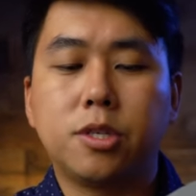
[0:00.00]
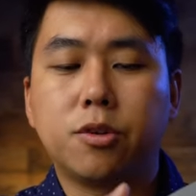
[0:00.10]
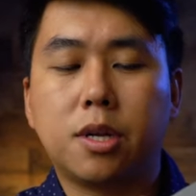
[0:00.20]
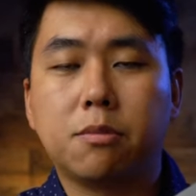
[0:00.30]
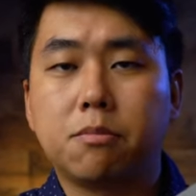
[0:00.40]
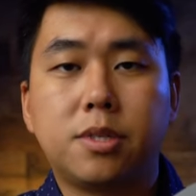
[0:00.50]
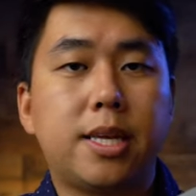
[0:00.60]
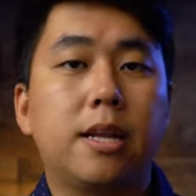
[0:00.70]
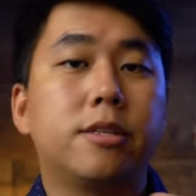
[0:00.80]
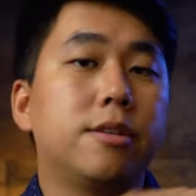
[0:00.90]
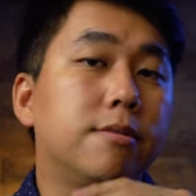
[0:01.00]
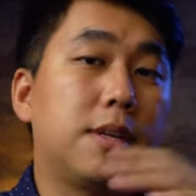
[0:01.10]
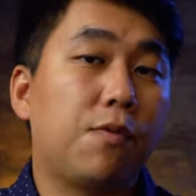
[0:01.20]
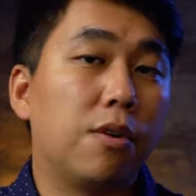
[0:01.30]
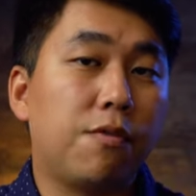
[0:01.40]
and you can set it to
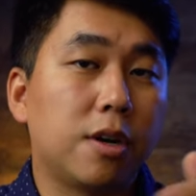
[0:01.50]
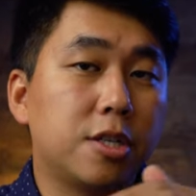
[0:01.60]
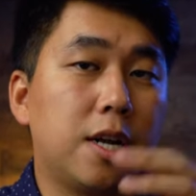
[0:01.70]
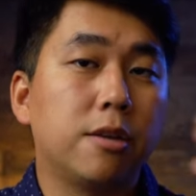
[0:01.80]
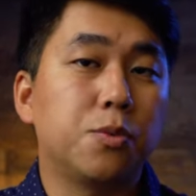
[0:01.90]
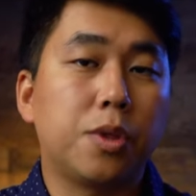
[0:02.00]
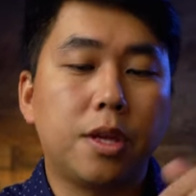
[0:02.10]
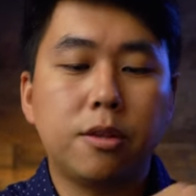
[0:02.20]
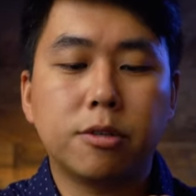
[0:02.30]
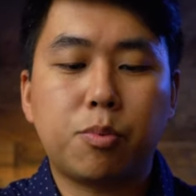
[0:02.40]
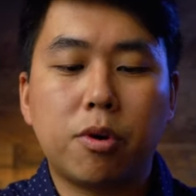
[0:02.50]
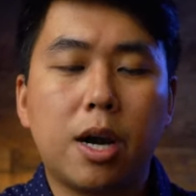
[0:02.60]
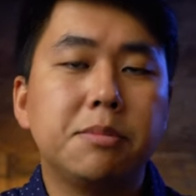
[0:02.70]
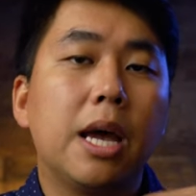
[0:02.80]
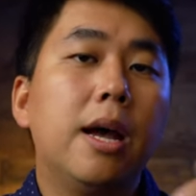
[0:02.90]
different functionalities within those
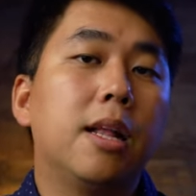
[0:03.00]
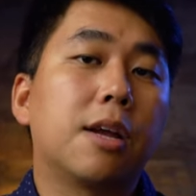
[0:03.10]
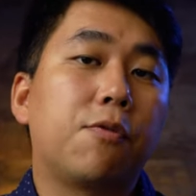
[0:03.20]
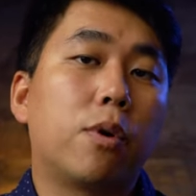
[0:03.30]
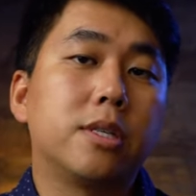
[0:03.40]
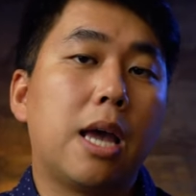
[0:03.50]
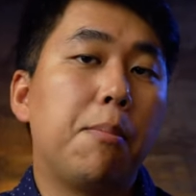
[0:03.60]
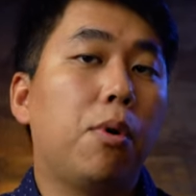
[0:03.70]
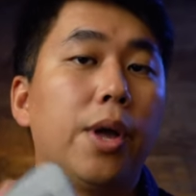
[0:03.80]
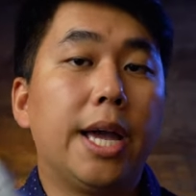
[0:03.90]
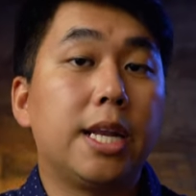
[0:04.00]
programs. Like for example, in